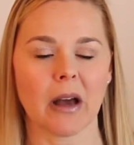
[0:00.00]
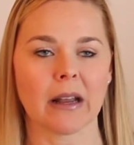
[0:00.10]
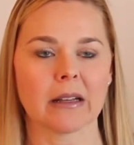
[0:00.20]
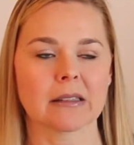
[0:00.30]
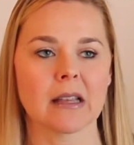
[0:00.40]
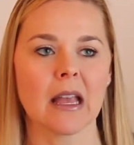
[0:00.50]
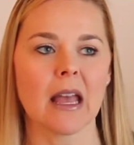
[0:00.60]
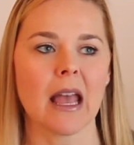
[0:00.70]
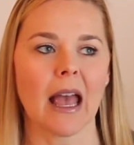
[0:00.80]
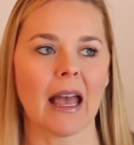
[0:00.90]
products,
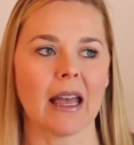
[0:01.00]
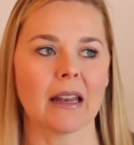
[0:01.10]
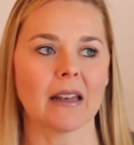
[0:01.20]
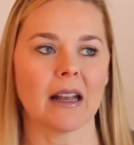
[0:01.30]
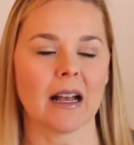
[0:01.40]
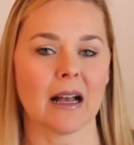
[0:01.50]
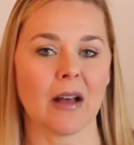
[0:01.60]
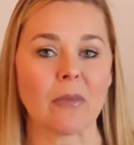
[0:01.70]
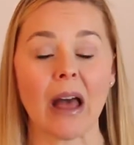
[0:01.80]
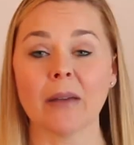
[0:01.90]
and
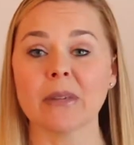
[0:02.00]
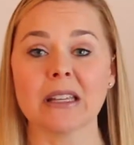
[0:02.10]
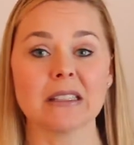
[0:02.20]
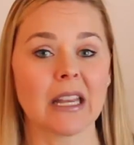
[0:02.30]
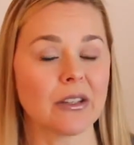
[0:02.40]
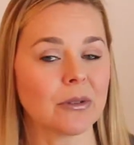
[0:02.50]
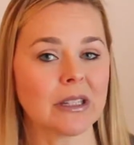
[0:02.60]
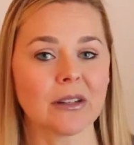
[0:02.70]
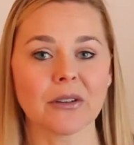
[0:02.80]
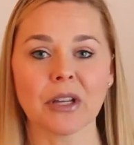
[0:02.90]
I'm
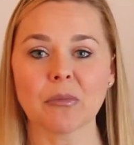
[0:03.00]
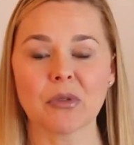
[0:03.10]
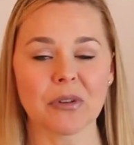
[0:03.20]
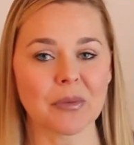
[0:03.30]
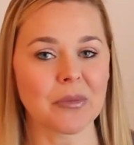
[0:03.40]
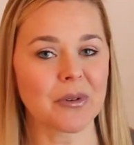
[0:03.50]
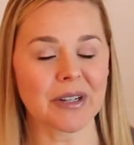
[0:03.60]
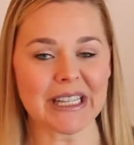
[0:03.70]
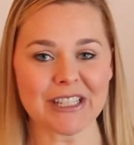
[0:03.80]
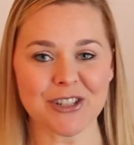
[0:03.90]
continually learning more and
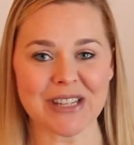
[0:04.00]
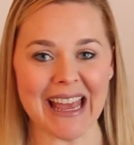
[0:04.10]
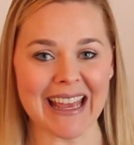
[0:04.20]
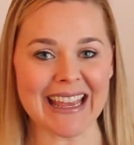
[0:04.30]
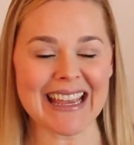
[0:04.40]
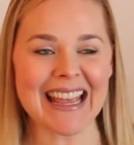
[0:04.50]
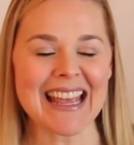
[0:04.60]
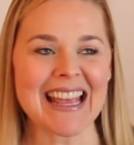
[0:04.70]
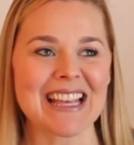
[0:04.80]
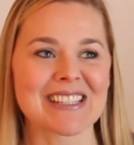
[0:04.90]
more each day.
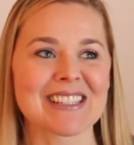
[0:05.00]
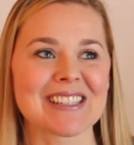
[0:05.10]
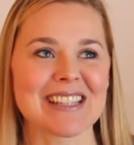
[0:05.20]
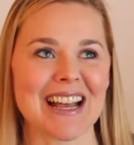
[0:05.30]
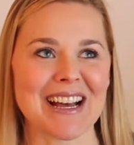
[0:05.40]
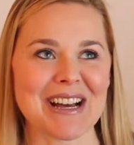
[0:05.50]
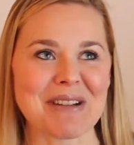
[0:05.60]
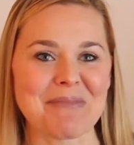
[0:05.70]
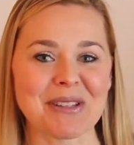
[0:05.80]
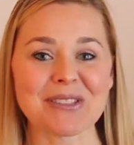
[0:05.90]
So
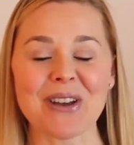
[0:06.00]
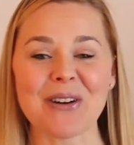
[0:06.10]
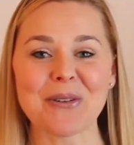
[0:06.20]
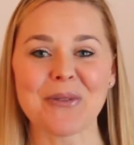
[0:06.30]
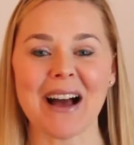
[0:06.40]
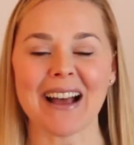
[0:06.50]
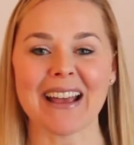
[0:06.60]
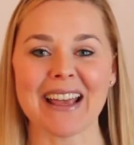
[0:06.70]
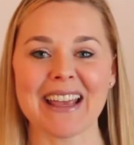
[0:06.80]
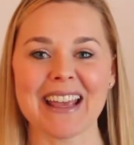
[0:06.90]

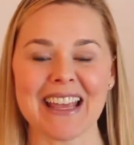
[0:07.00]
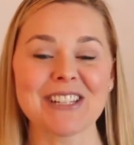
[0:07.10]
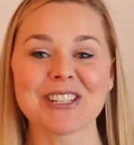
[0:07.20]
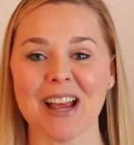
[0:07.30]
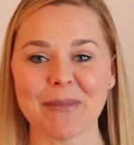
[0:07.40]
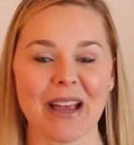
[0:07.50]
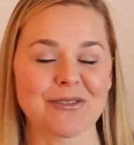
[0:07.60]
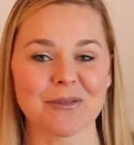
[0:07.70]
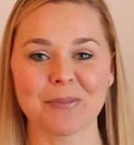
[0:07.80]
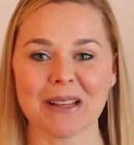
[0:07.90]
each time I
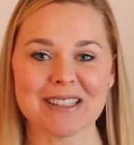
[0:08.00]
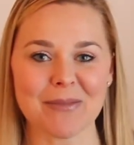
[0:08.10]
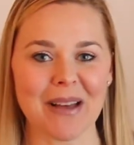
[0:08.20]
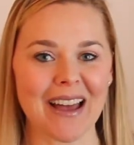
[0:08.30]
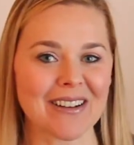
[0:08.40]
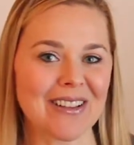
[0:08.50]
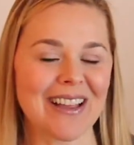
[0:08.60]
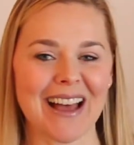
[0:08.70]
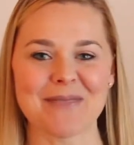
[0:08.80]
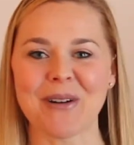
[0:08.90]
have to replace a
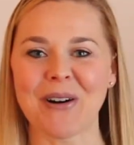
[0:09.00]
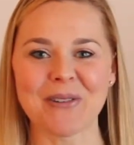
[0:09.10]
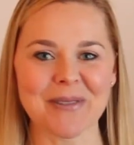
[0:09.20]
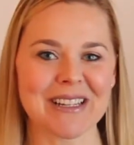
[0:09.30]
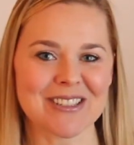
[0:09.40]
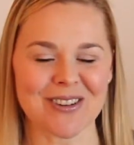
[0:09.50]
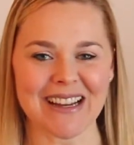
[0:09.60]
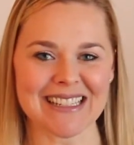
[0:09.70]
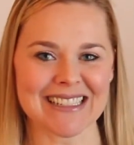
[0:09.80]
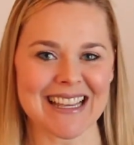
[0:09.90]
bottle, I'm always
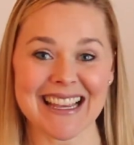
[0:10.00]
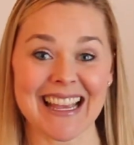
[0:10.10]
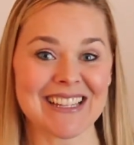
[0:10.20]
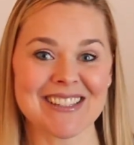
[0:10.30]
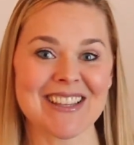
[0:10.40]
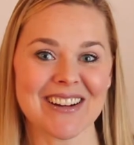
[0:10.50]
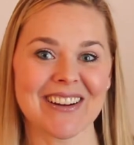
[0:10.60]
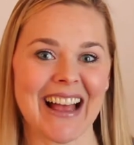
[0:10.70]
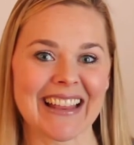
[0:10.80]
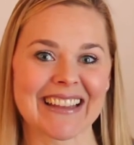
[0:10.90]
trying to see, is
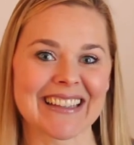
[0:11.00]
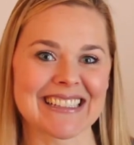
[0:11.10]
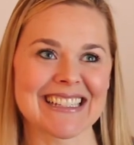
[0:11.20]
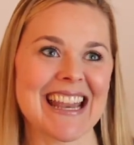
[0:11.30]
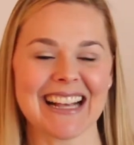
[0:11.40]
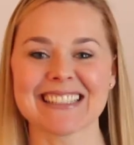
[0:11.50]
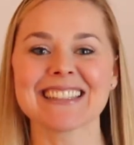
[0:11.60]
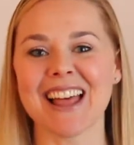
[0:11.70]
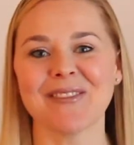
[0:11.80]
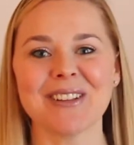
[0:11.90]
there a next
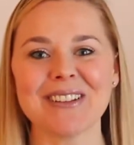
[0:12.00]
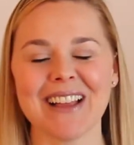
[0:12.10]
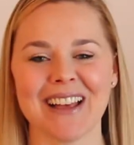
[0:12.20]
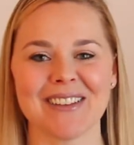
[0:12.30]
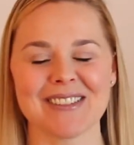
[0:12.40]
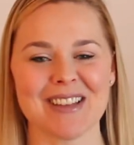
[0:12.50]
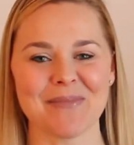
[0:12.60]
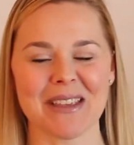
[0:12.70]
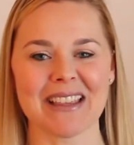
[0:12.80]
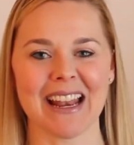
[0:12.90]
level of
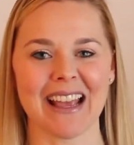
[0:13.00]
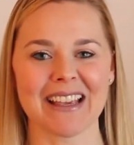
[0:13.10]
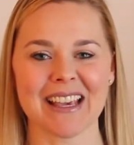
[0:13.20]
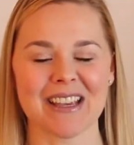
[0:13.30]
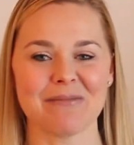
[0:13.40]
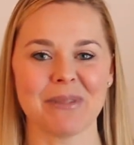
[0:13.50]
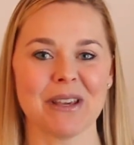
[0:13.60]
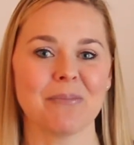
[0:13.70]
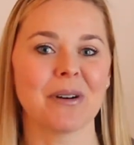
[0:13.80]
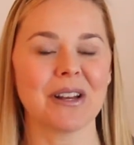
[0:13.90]
something that I can
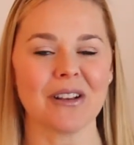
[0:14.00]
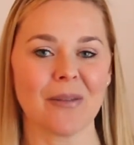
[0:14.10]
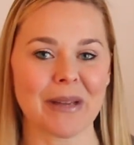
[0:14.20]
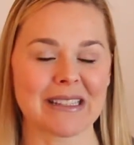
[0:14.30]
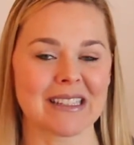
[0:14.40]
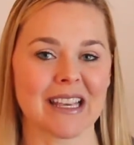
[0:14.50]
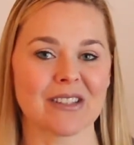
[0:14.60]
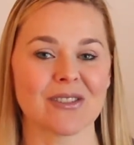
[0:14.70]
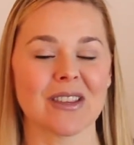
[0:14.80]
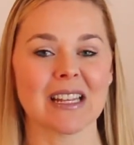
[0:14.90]
be putting on my
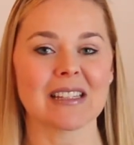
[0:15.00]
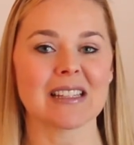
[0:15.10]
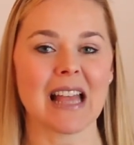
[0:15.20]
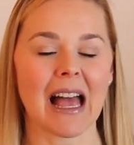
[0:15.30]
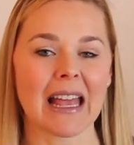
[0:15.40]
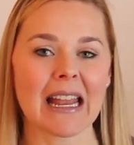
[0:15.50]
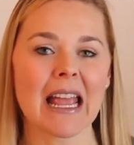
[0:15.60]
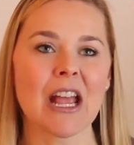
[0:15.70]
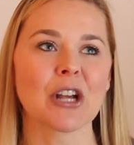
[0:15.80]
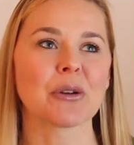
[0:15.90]
skin so that it's not
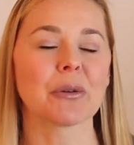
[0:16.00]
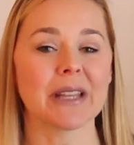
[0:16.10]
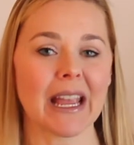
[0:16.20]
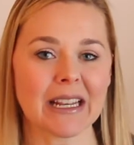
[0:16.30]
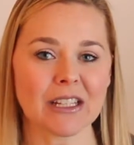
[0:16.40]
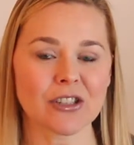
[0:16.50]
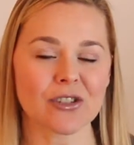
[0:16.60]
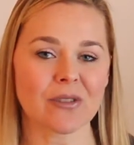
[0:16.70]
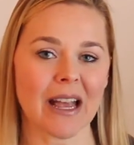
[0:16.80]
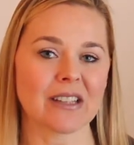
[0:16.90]
creating
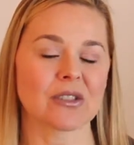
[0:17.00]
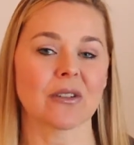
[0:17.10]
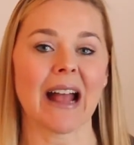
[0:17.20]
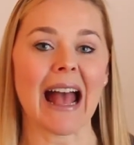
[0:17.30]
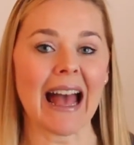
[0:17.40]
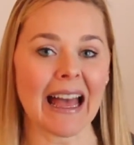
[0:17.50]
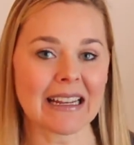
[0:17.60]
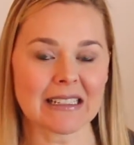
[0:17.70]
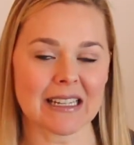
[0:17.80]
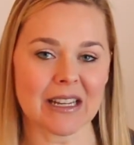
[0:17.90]
stress or
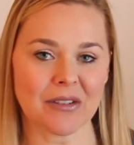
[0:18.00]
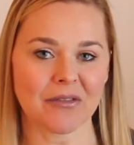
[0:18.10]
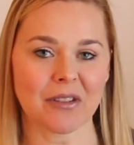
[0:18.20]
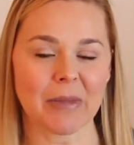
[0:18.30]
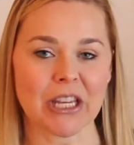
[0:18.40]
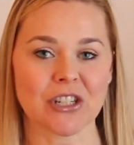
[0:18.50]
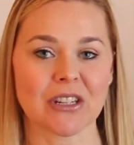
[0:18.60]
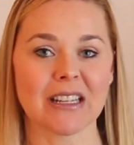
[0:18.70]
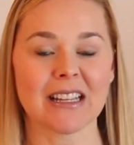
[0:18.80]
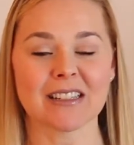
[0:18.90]
adding to
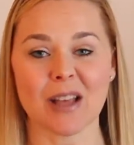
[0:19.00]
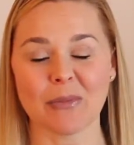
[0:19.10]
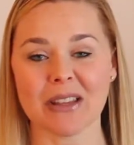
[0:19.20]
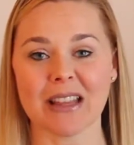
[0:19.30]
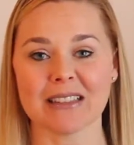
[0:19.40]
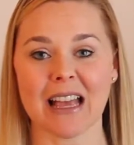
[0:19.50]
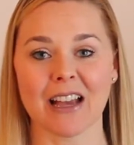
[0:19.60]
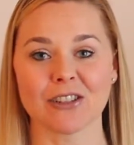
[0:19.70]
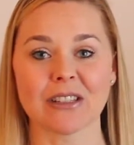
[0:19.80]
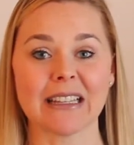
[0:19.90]
inflammation. It's something that's
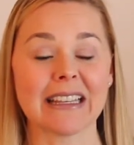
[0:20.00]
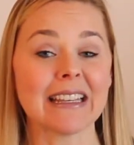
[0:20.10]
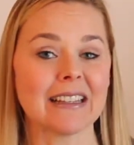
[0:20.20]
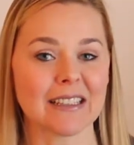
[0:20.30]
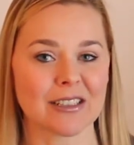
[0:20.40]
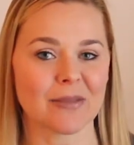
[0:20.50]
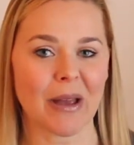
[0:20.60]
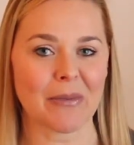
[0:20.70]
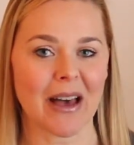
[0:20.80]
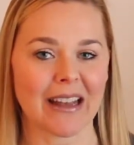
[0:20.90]
actually healing to
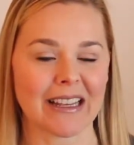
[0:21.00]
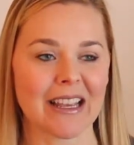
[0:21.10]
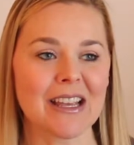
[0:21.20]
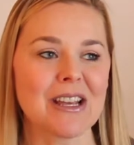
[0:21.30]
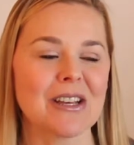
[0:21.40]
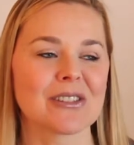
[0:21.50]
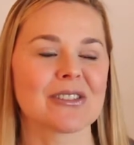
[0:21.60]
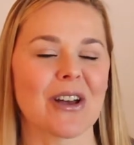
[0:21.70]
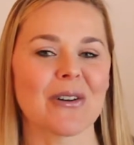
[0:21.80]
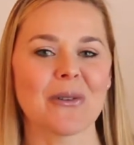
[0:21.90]
my body.
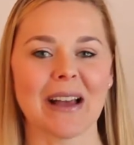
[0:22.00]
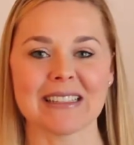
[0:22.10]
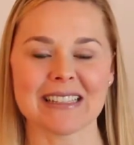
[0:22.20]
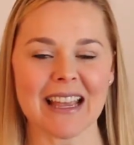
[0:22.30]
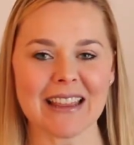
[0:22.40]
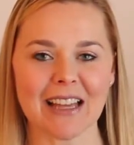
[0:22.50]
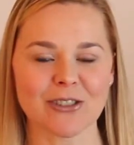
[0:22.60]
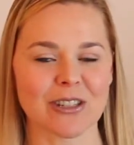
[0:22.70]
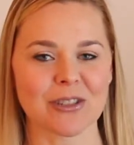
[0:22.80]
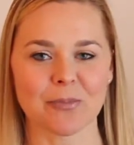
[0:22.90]
So I say that
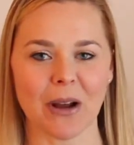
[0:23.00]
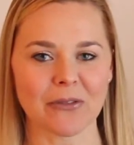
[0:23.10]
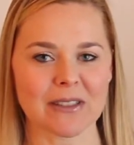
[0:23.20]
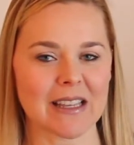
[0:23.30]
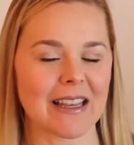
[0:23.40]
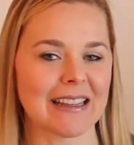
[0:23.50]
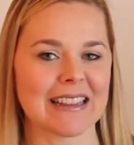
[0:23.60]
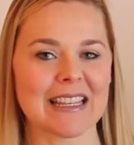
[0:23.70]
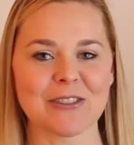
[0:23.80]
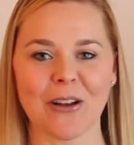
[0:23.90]
just to preface
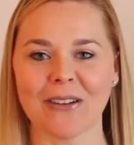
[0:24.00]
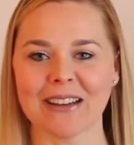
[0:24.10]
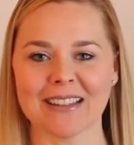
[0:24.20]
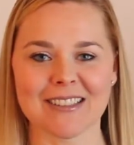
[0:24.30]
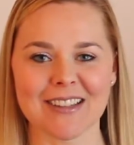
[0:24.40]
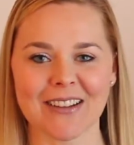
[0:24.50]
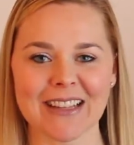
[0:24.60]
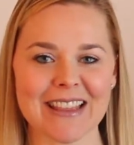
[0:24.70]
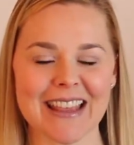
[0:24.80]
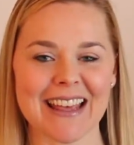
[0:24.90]
it. These aren't
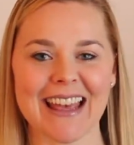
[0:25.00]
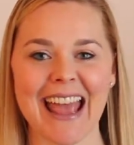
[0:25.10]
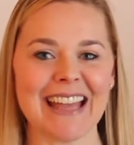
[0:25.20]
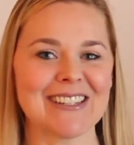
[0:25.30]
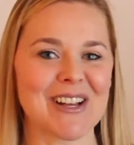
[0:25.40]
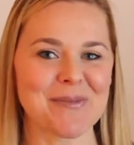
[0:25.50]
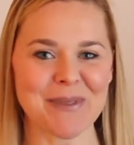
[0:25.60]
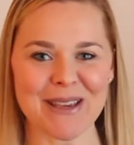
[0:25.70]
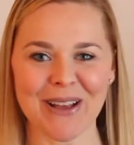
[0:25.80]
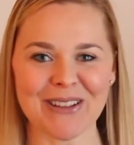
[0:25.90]
necessarily the end-all
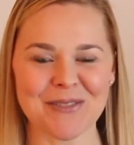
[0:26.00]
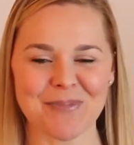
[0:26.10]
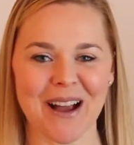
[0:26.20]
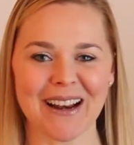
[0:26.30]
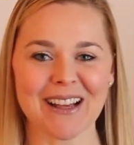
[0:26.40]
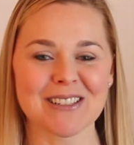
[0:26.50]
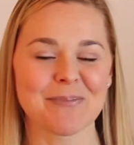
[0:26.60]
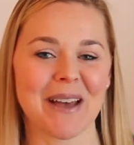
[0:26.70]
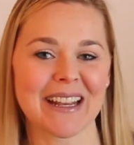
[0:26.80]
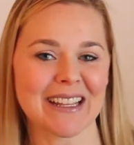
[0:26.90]
be-all of products,
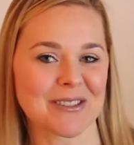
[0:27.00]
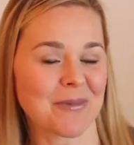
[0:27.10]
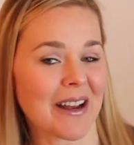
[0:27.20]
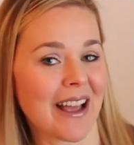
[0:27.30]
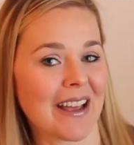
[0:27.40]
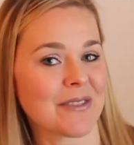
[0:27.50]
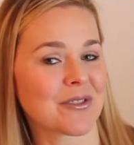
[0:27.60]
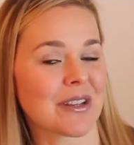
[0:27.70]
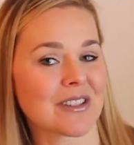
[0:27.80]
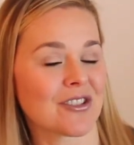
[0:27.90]
but it's what I've
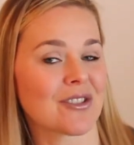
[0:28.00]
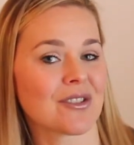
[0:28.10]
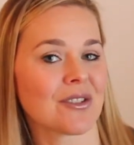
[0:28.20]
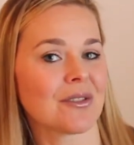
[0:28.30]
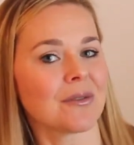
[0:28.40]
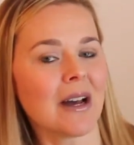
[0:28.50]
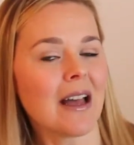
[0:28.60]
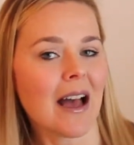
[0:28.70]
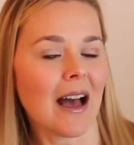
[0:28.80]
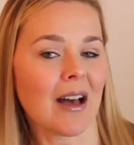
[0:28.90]
transitioned to
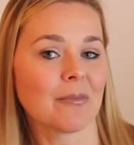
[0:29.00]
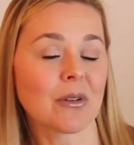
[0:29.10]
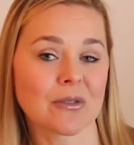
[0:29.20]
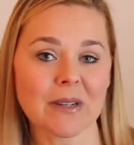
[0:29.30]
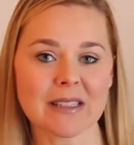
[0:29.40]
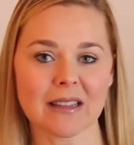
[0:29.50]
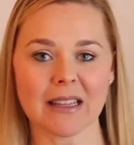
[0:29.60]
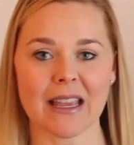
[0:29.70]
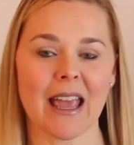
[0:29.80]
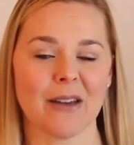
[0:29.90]
most
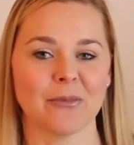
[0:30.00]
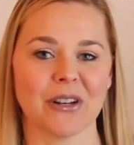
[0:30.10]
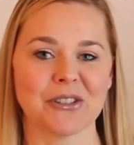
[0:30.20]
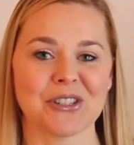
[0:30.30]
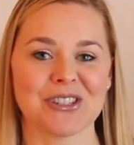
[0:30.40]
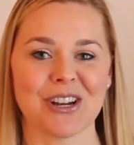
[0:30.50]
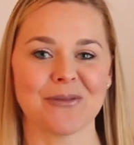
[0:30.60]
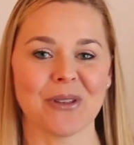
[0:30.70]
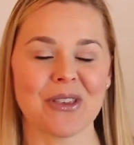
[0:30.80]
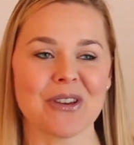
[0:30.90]
recently and wanted to
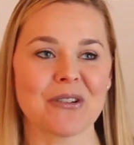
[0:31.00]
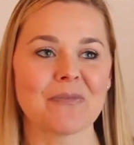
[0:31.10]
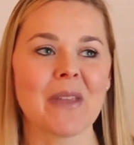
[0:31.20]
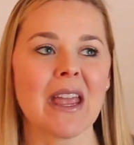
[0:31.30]
share with you.